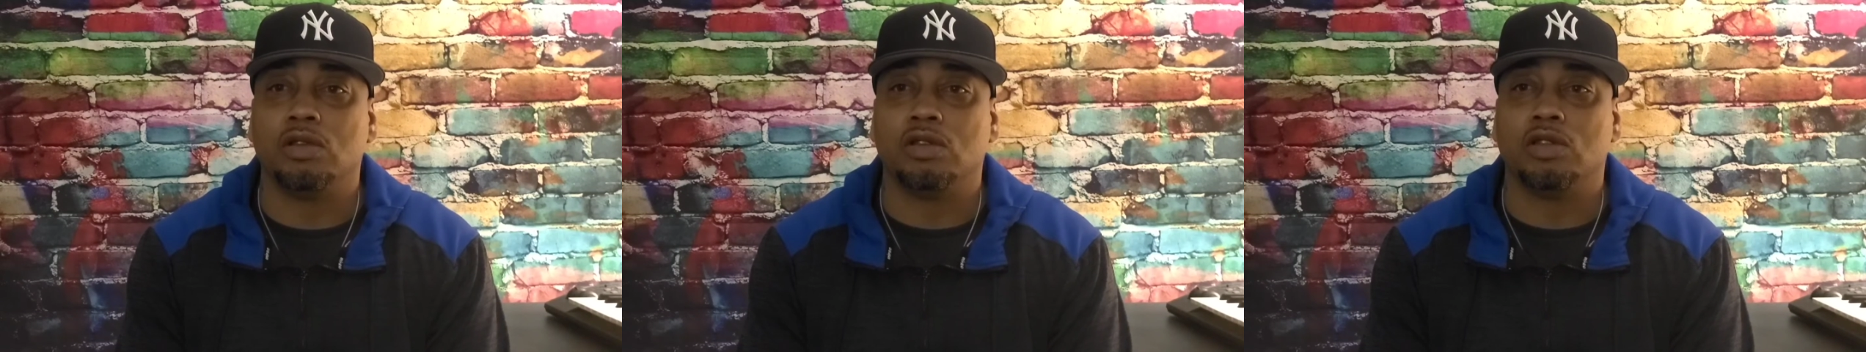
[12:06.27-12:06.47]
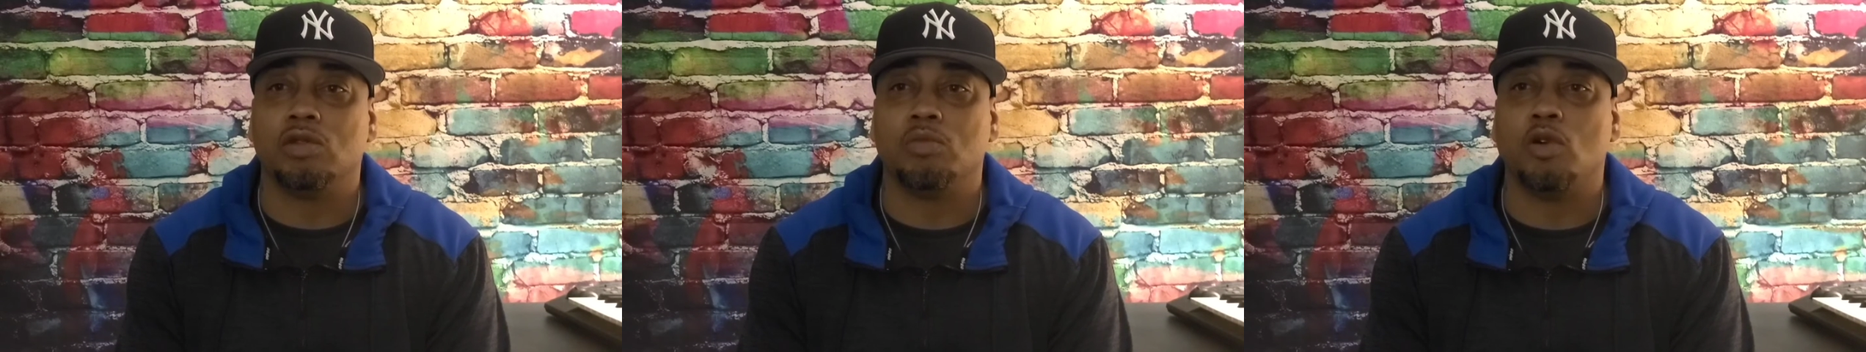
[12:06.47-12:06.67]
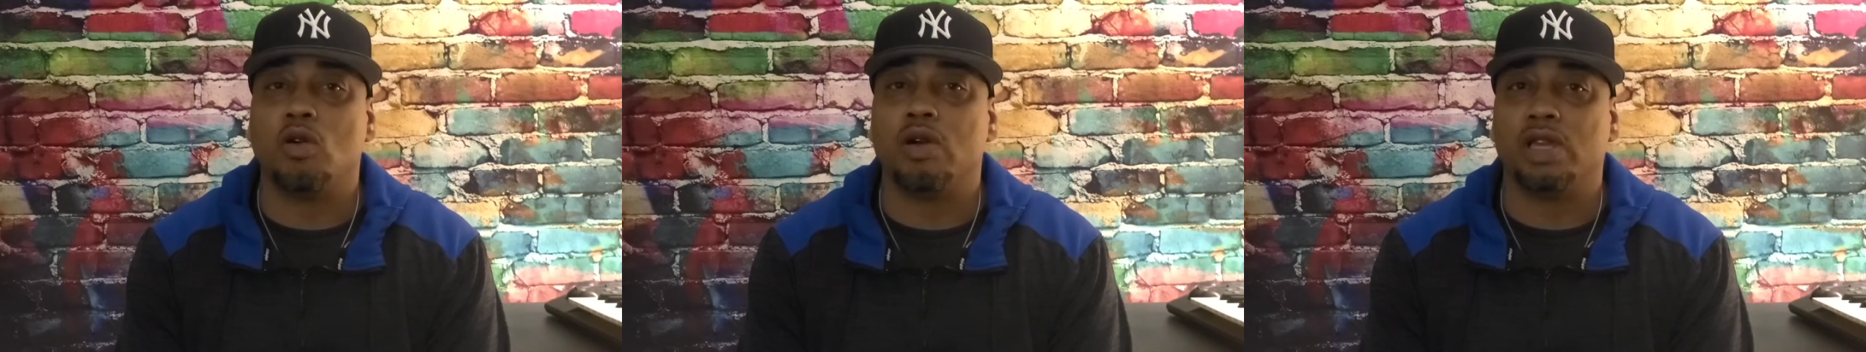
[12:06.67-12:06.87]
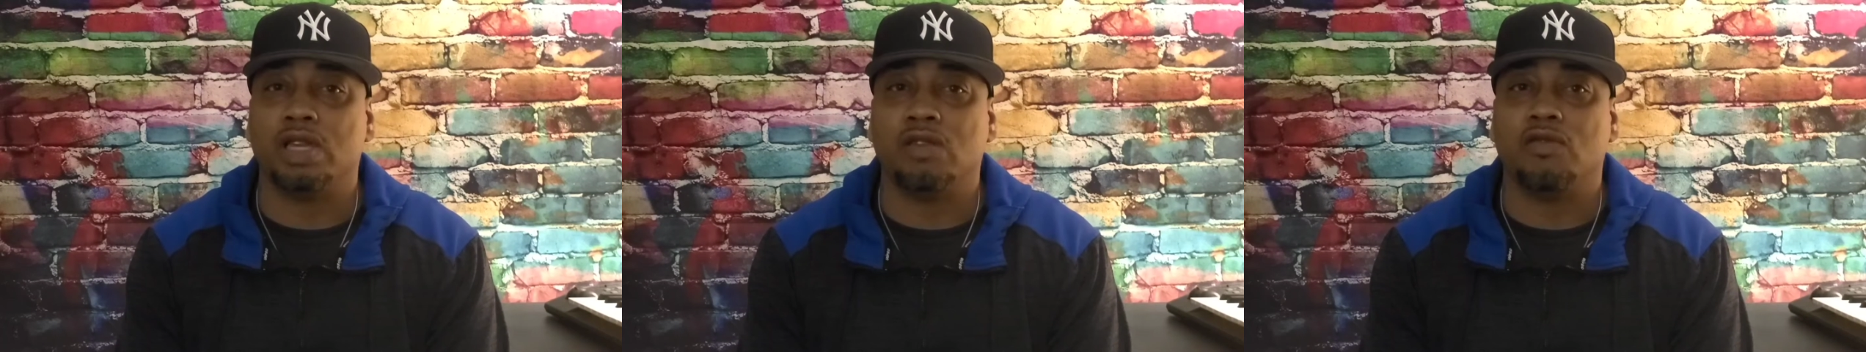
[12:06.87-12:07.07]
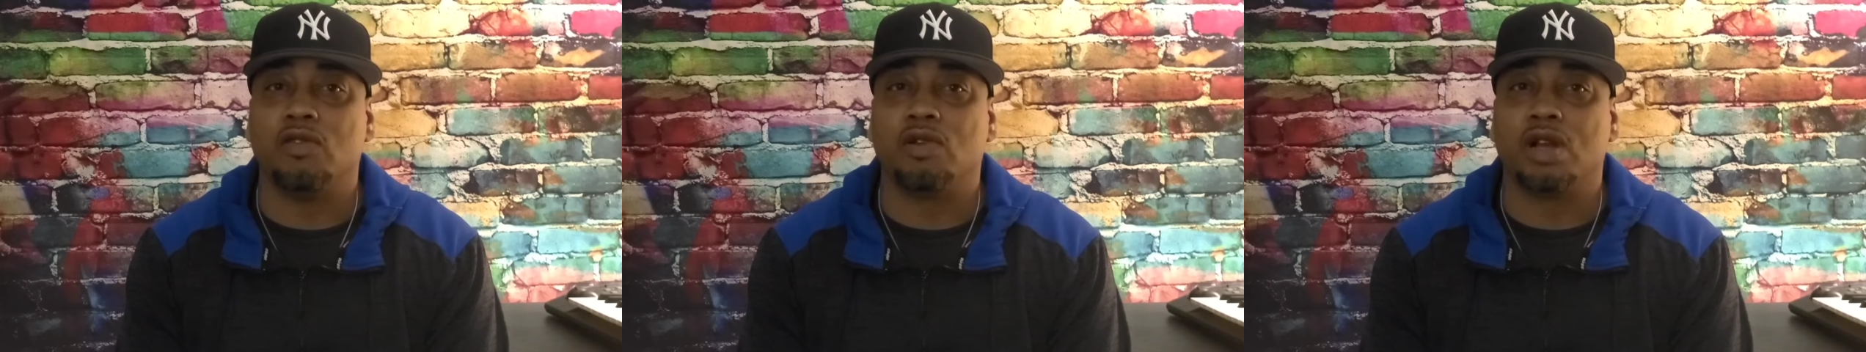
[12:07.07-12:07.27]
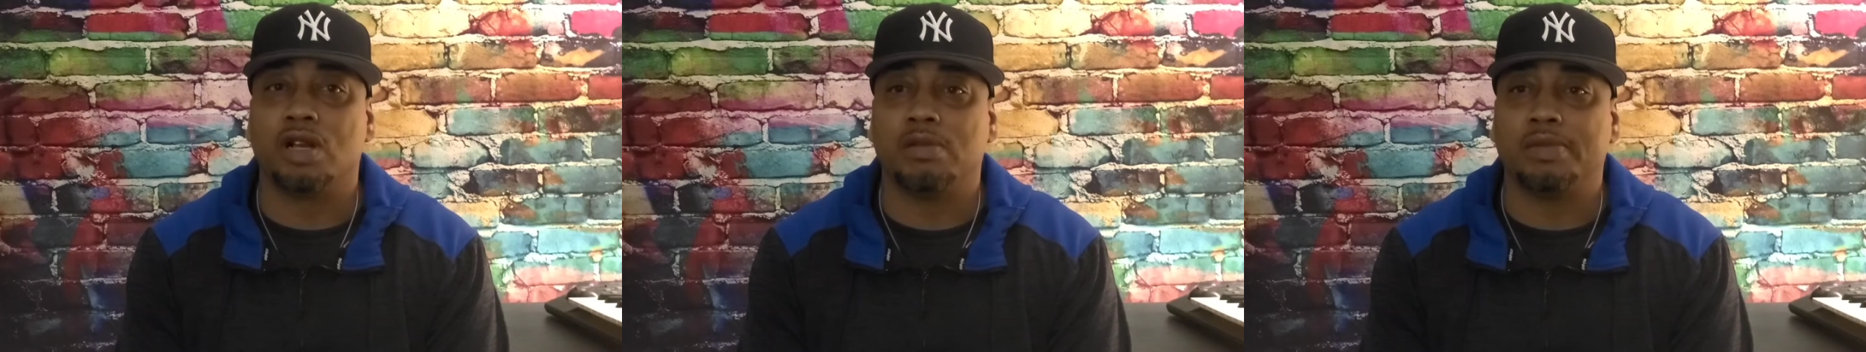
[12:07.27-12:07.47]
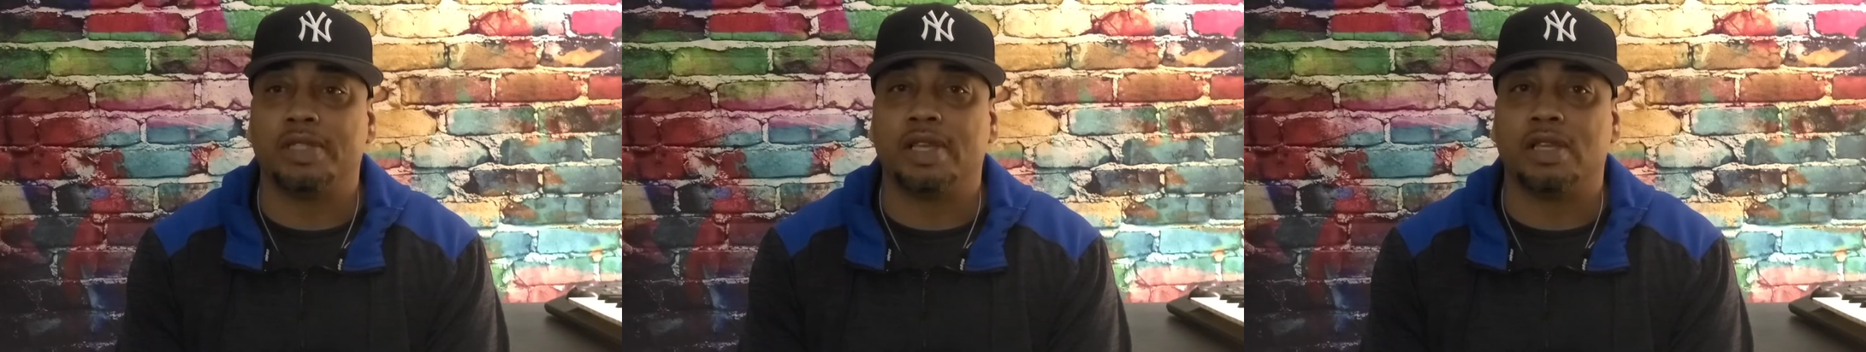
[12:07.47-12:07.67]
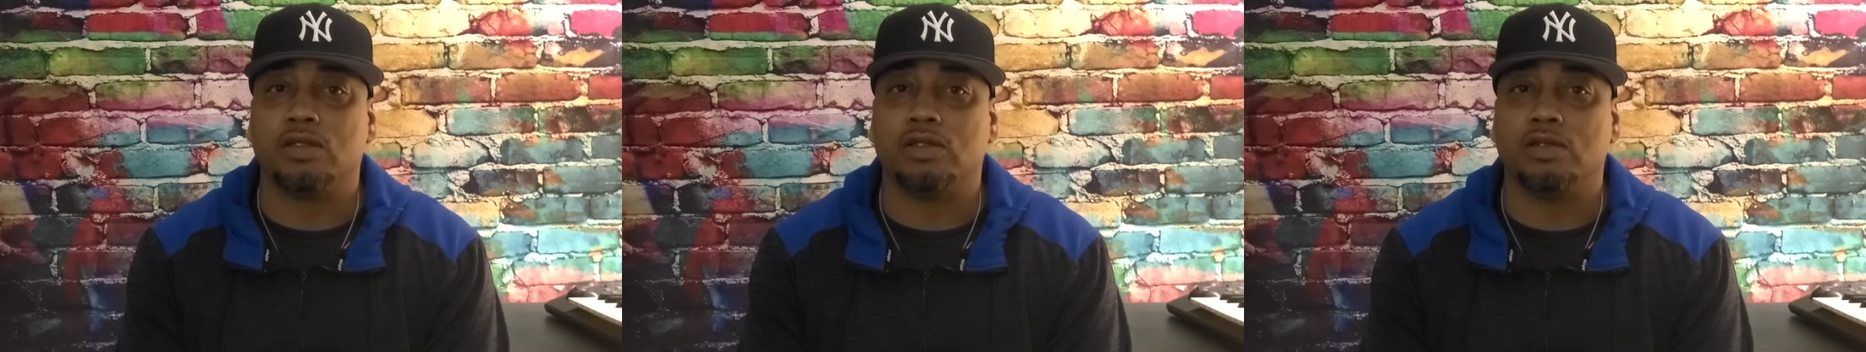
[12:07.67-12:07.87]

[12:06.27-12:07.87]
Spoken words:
the more evil comes at